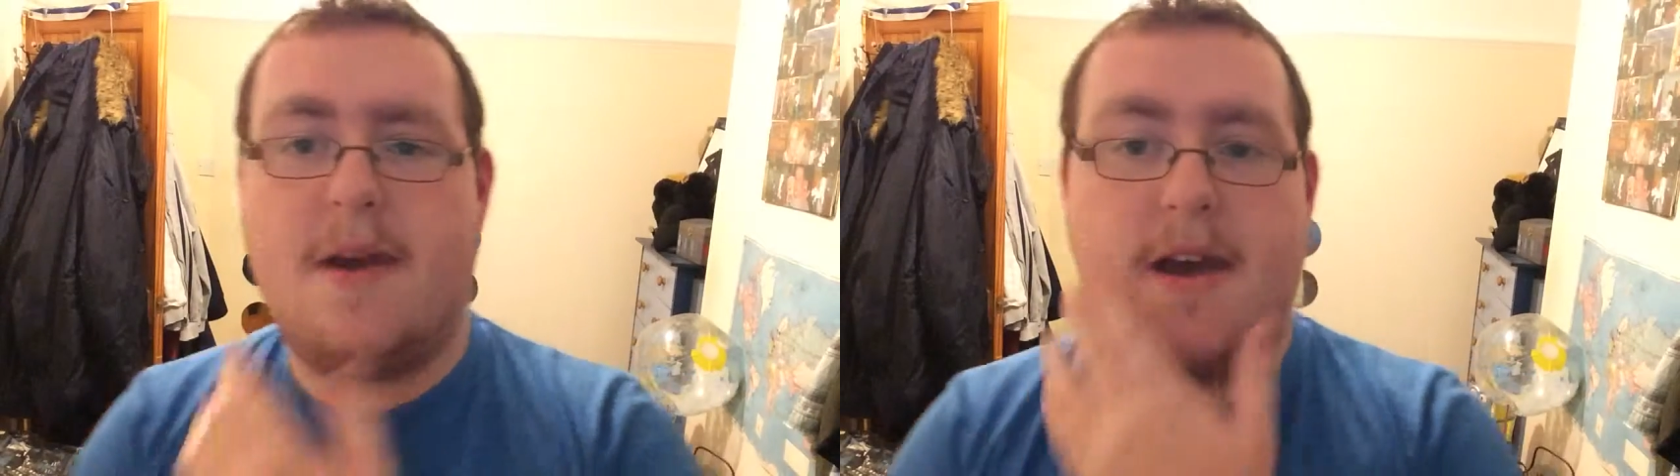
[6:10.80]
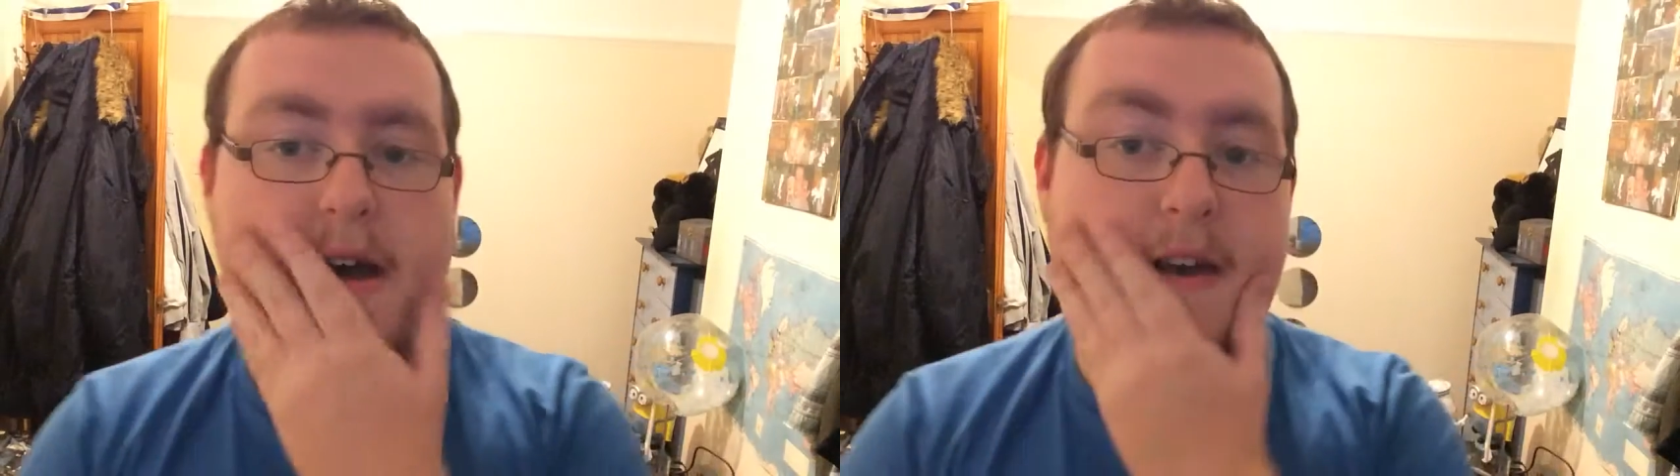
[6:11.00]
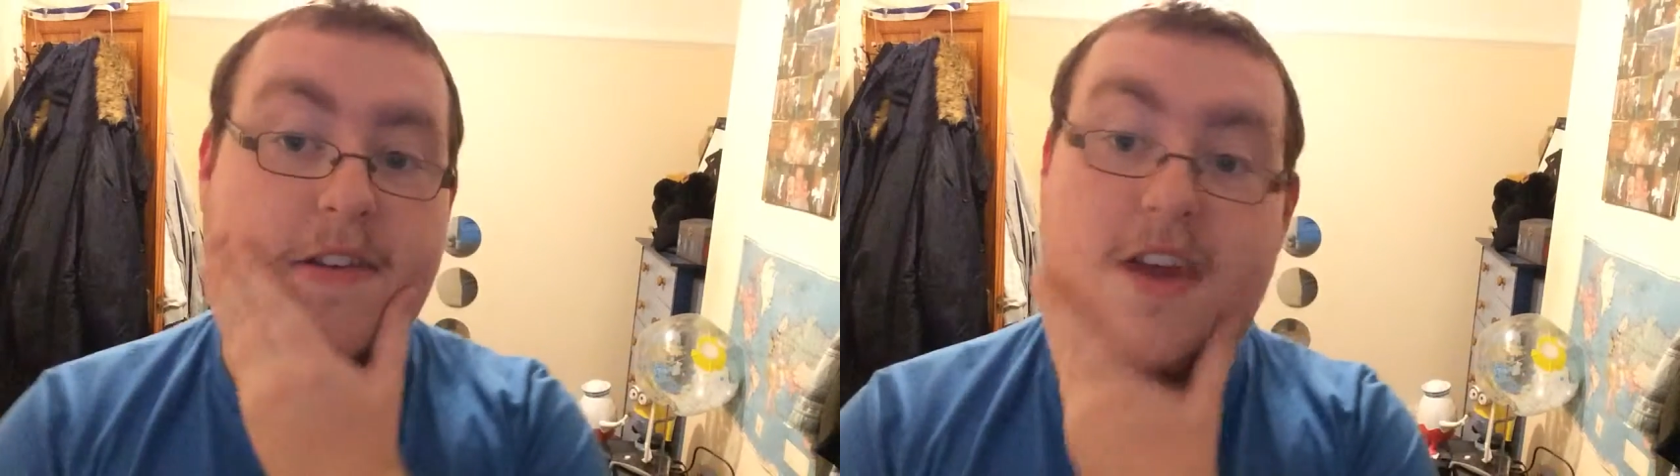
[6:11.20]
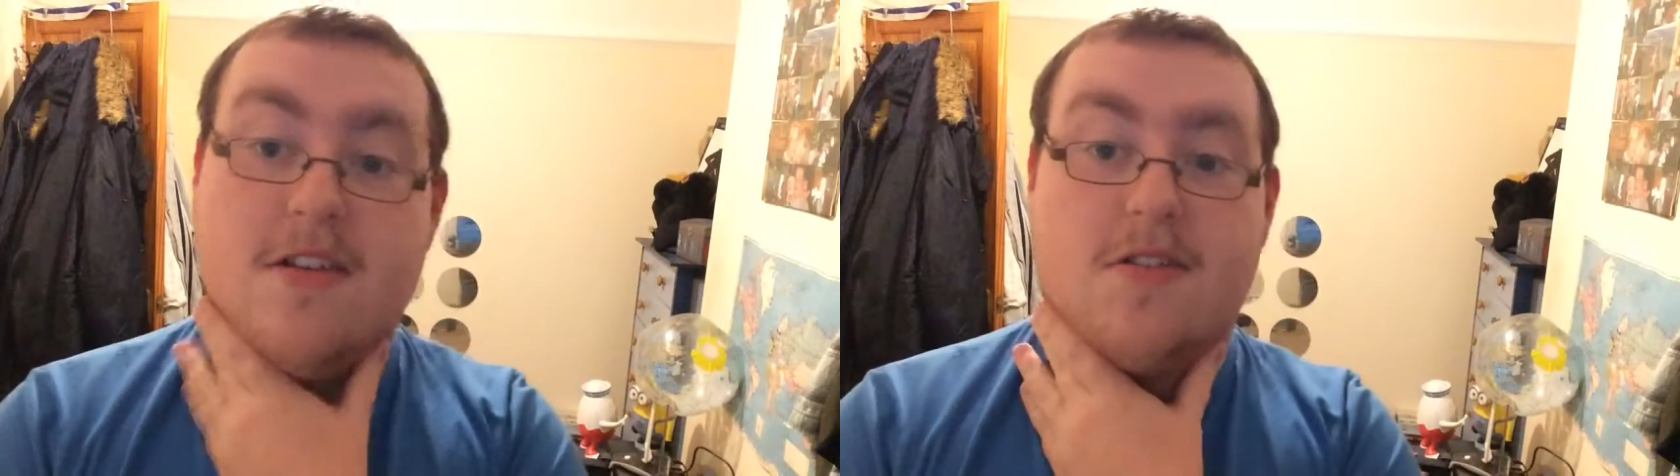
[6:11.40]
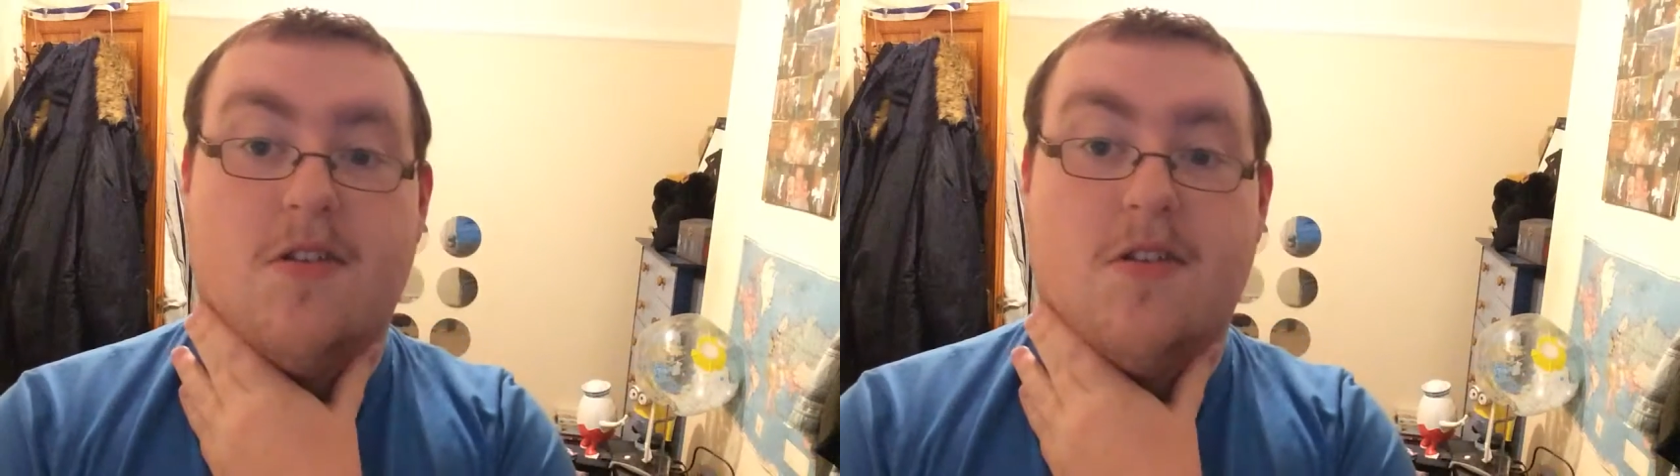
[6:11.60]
bit, skates